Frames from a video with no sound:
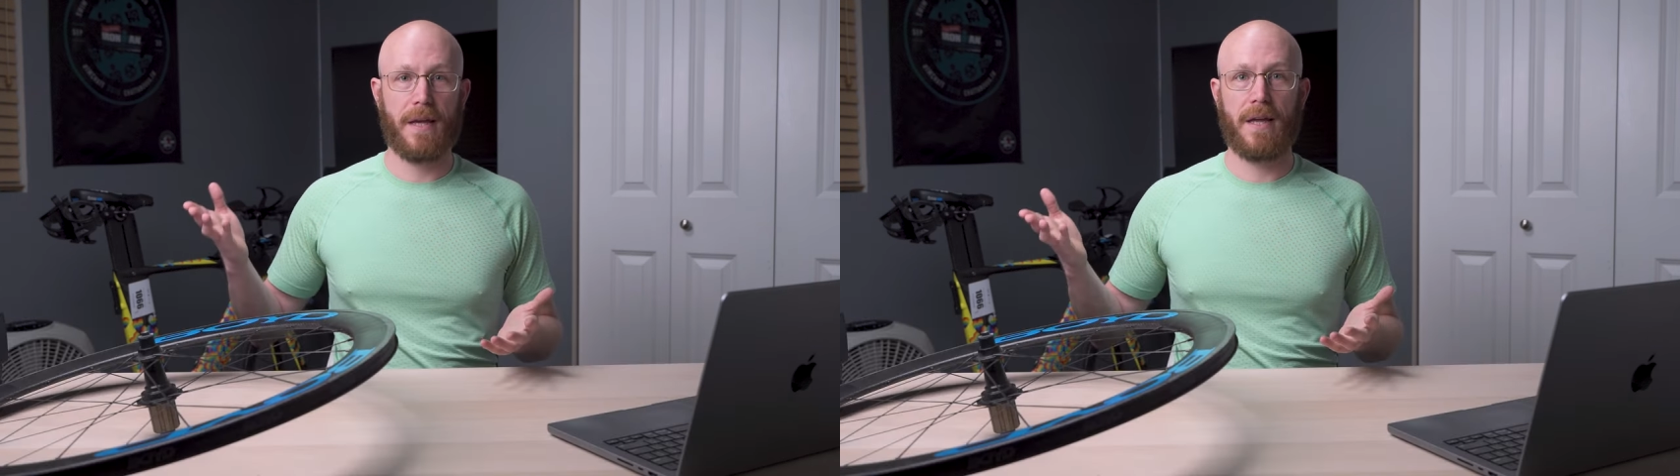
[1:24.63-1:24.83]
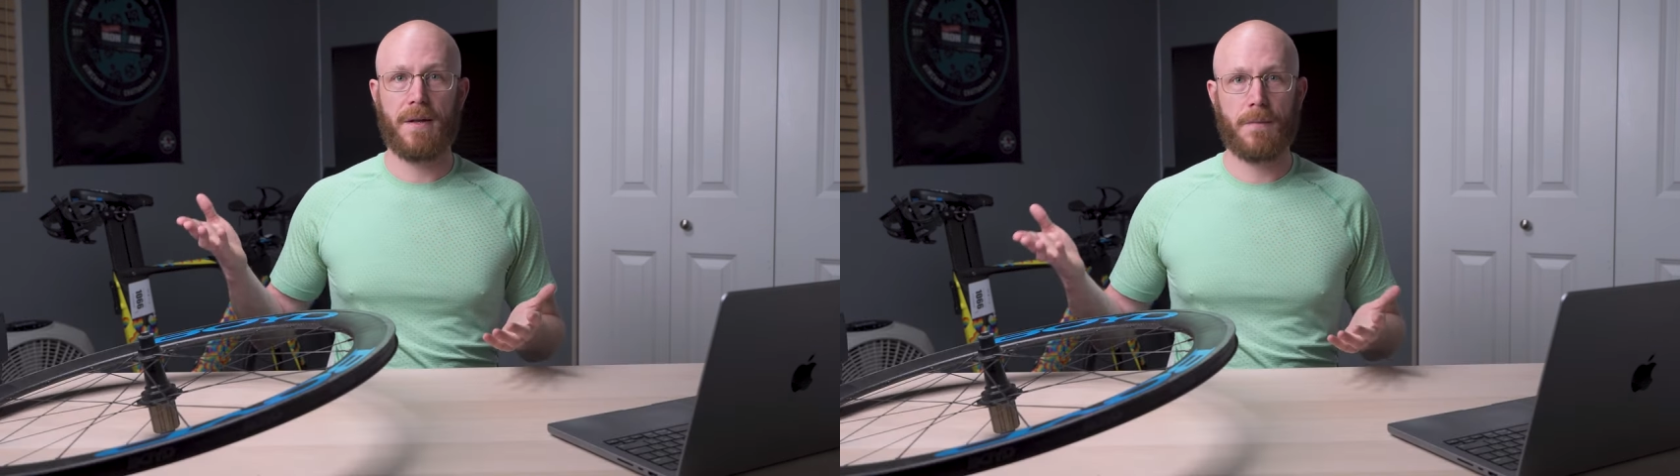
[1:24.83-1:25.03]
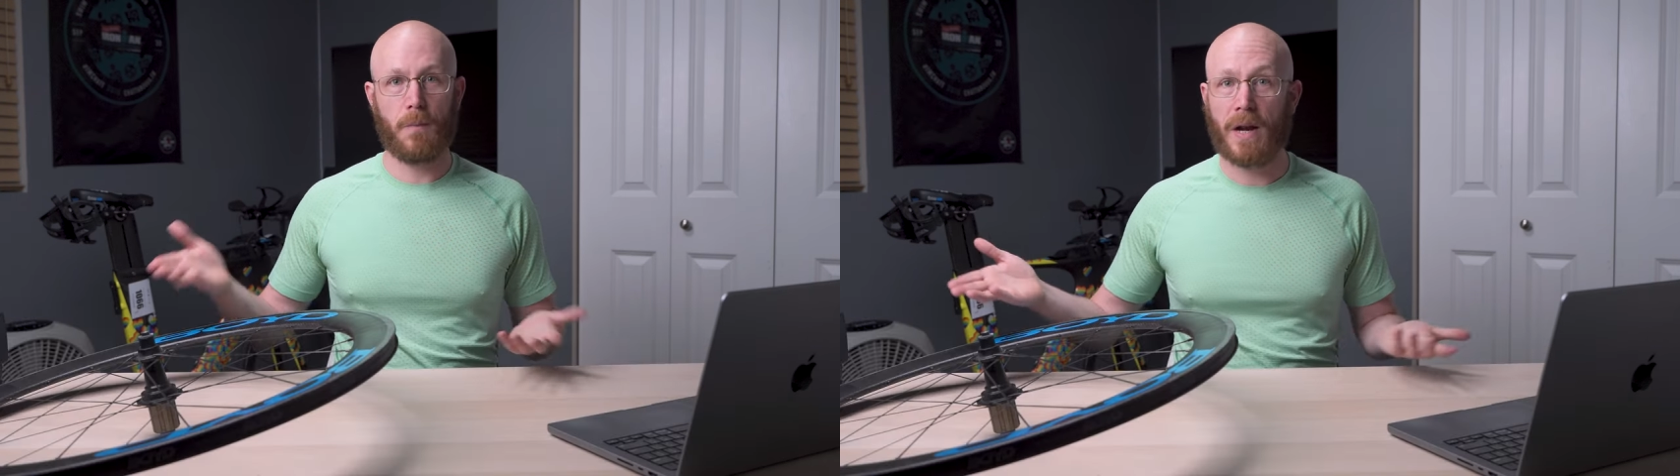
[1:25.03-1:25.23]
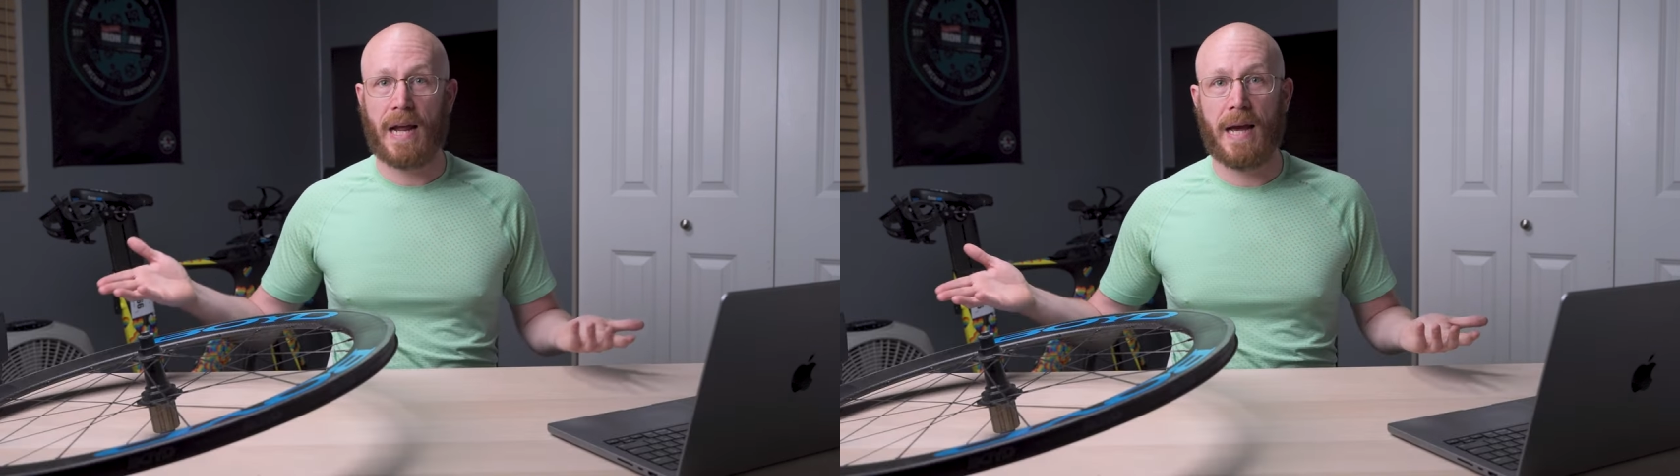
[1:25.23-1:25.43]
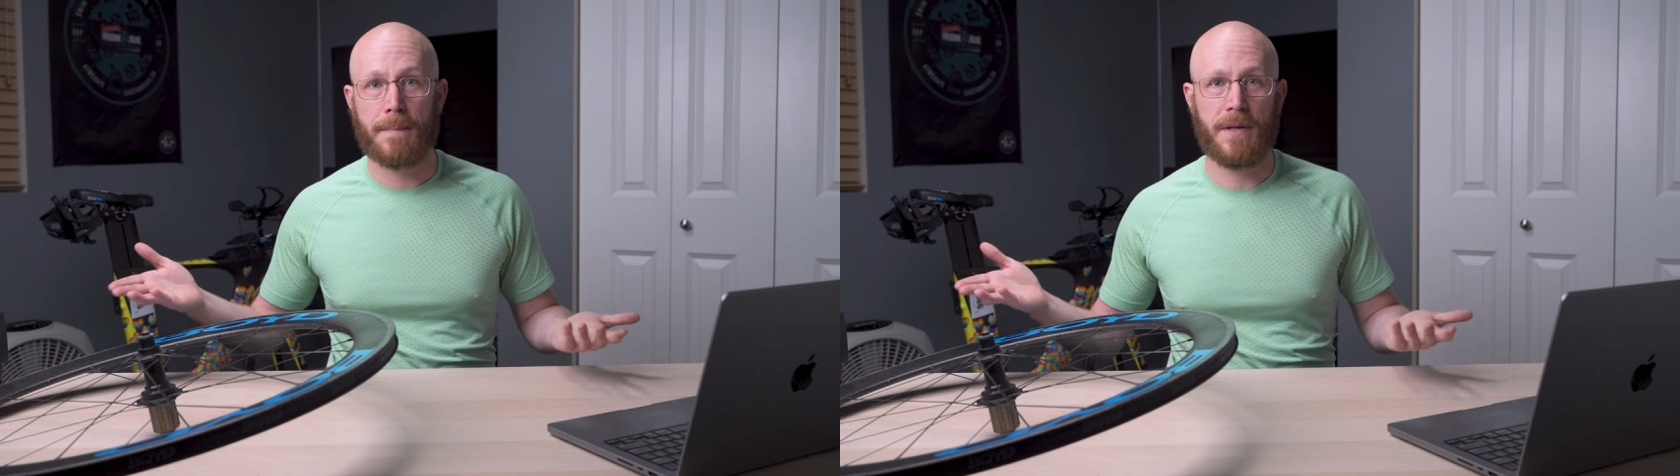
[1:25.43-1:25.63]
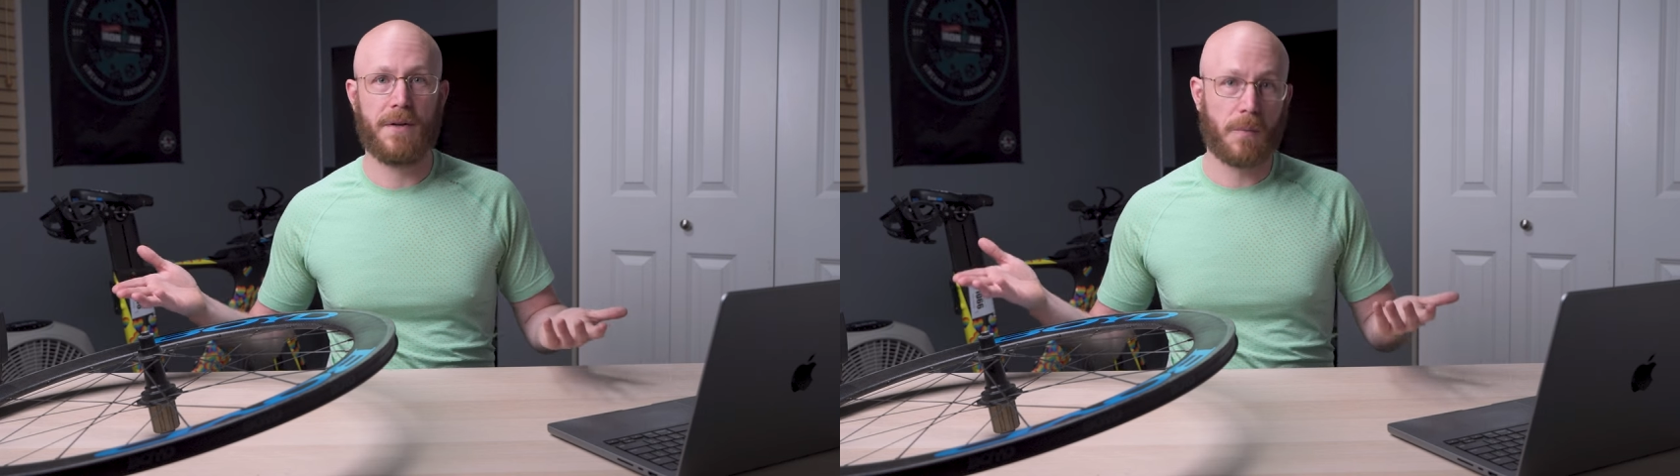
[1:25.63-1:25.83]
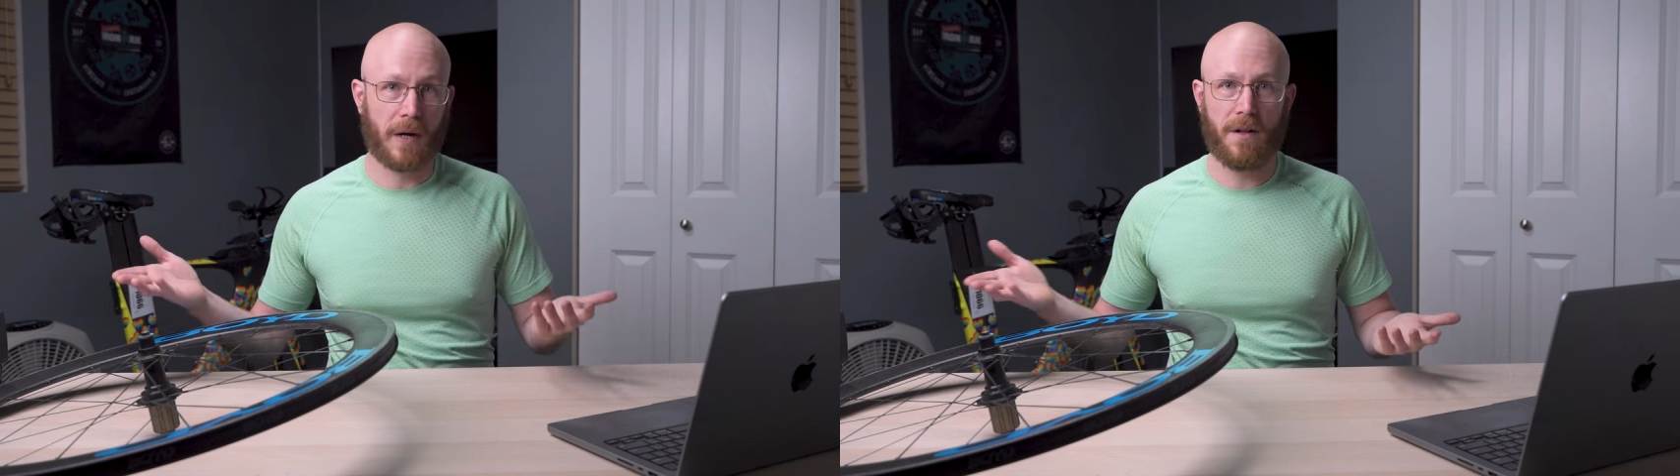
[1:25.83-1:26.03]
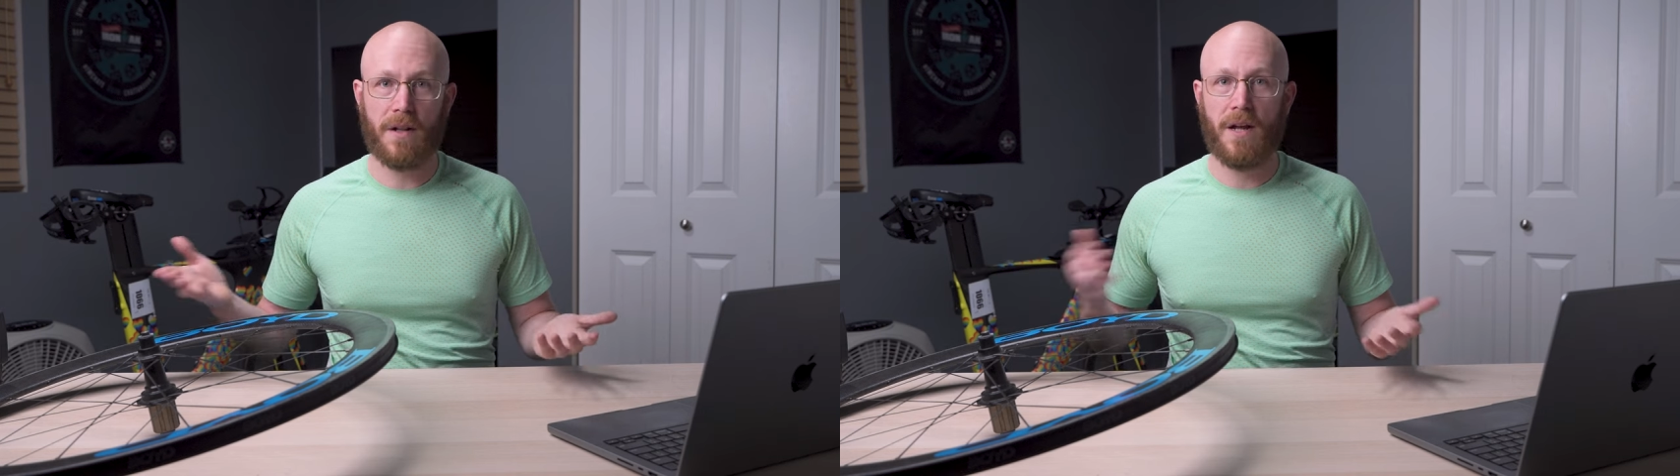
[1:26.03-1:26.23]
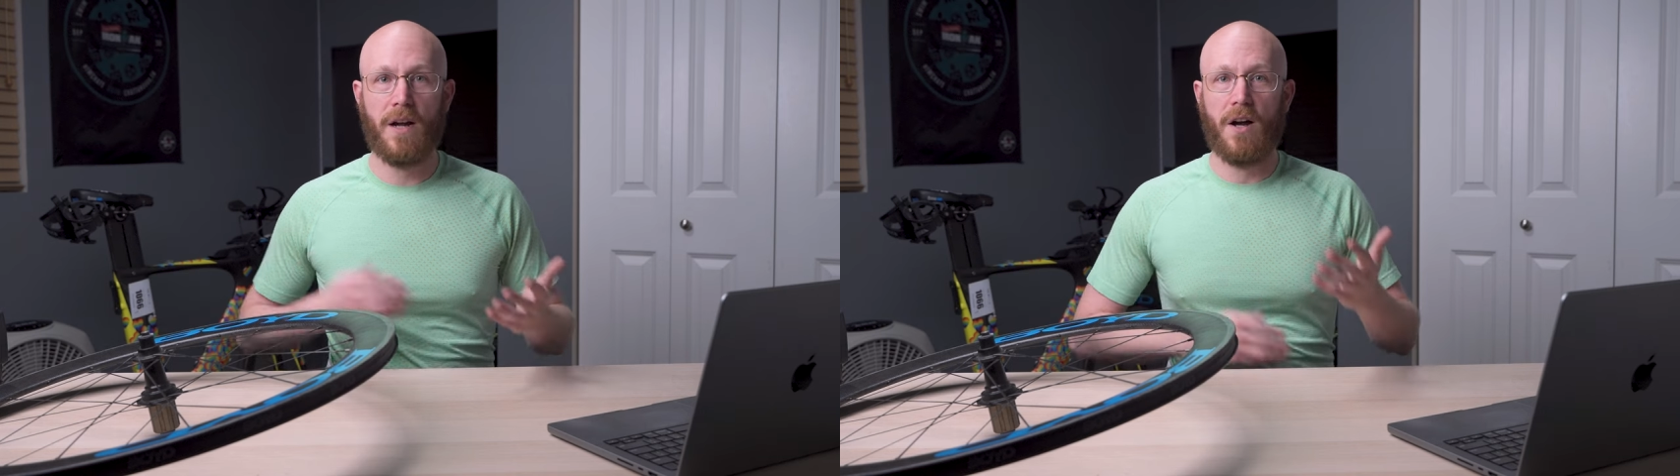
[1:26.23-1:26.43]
And what happened? Well,